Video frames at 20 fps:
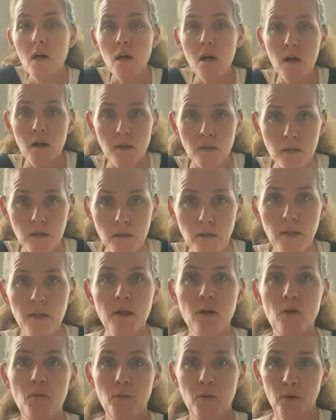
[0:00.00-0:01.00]
us and
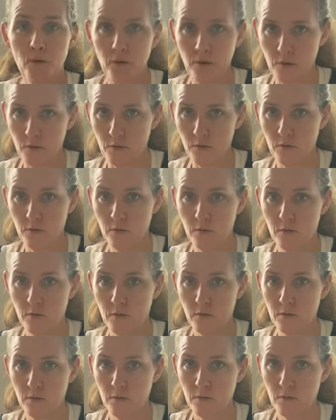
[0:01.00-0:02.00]
our partners.
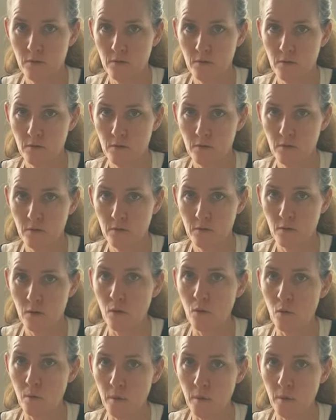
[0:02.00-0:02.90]
Oh